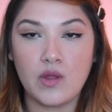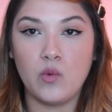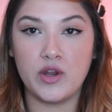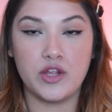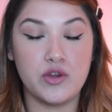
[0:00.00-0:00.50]

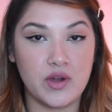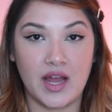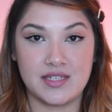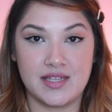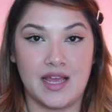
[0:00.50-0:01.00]
What do you
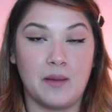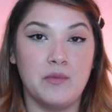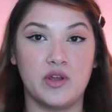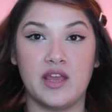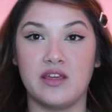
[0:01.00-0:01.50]
guys think?
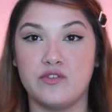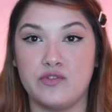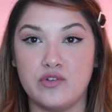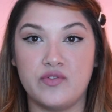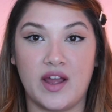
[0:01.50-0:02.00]
I'm looking in the
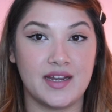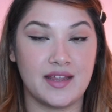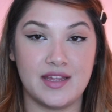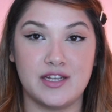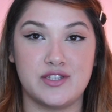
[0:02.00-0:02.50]
viewfinder.
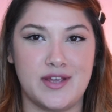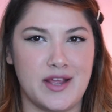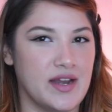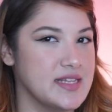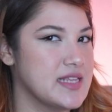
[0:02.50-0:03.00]
I think it's
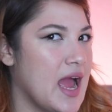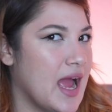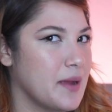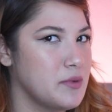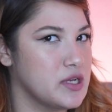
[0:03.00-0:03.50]
looking great.
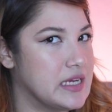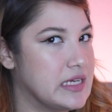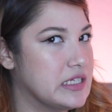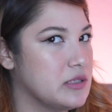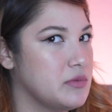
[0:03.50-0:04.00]
I'm
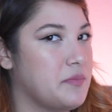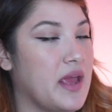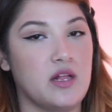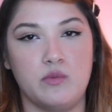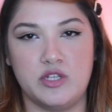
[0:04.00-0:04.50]
looking a little bit
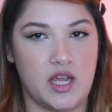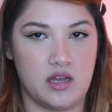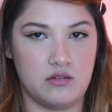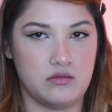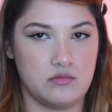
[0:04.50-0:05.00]
pale, which
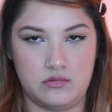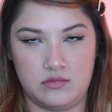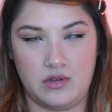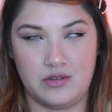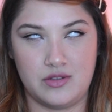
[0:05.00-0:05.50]

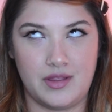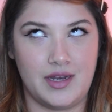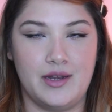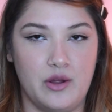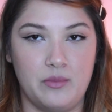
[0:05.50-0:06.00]
it's not
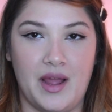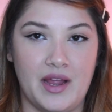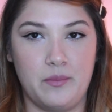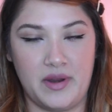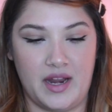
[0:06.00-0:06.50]
that I don't
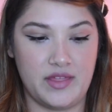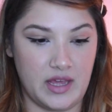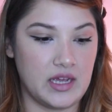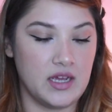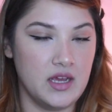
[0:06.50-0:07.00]
mind, but I
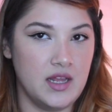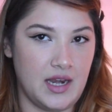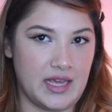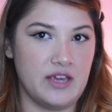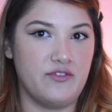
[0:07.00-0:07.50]
think,
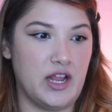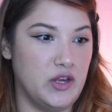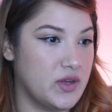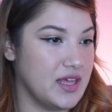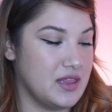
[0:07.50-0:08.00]
like, if I
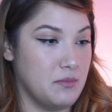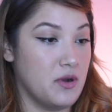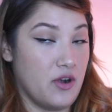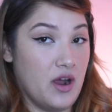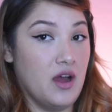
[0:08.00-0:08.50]
look in the
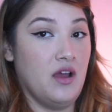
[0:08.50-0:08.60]
mirror,